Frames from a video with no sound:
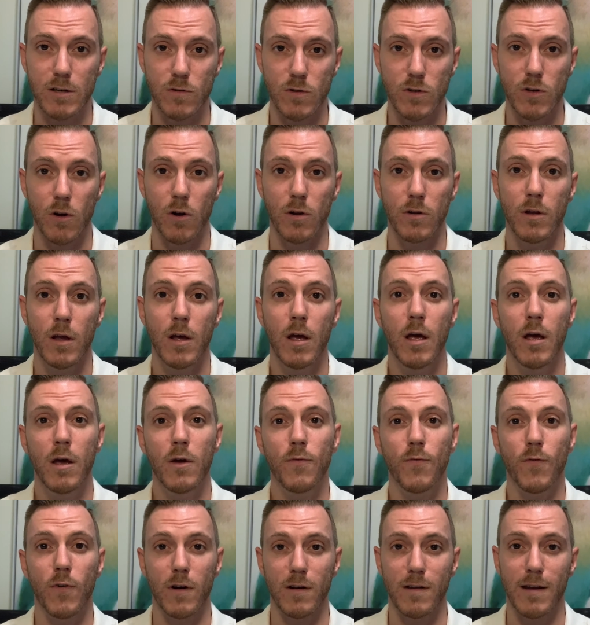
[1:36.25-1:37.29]
result
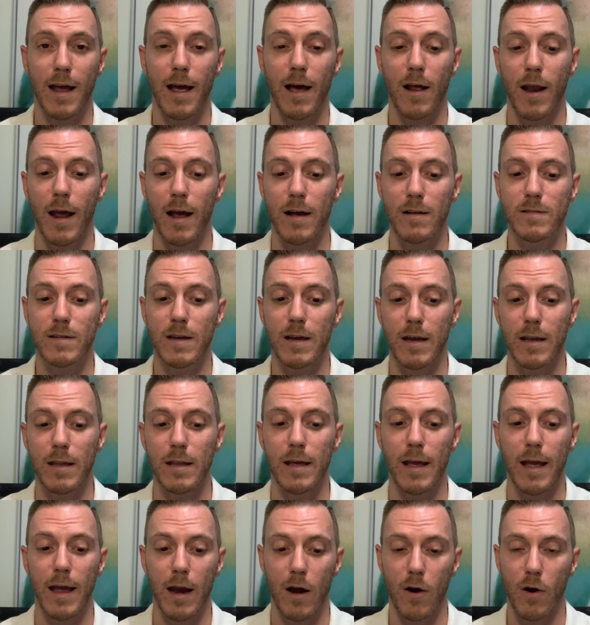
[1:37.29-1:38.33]
for a townhouse in
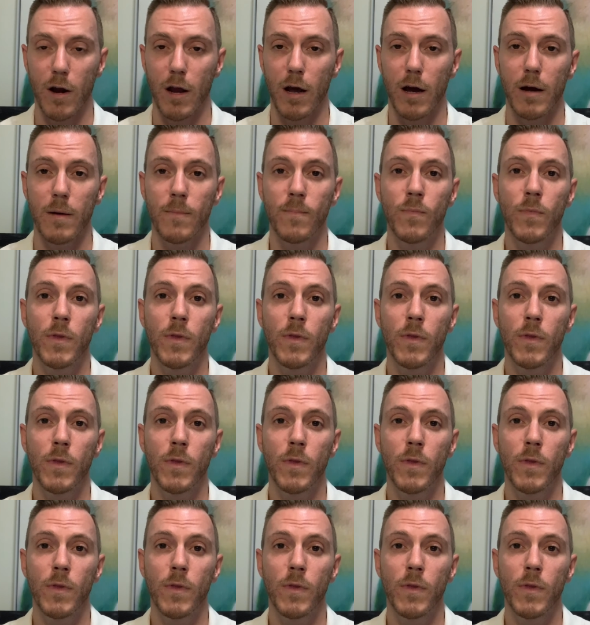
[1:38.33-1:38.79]
the area.